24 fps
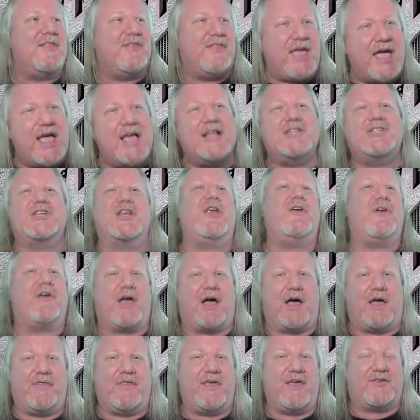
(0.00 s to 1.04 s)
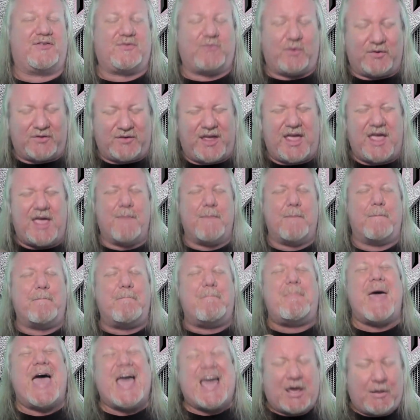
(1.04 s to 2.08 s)
the engineering on this was
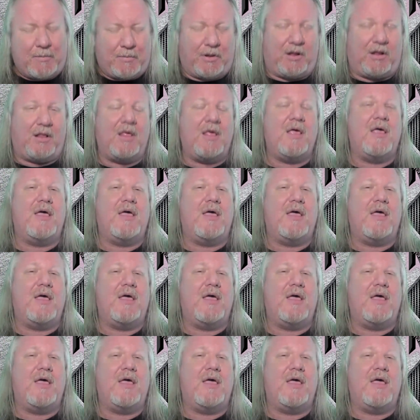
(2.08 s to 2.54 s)
impeccable.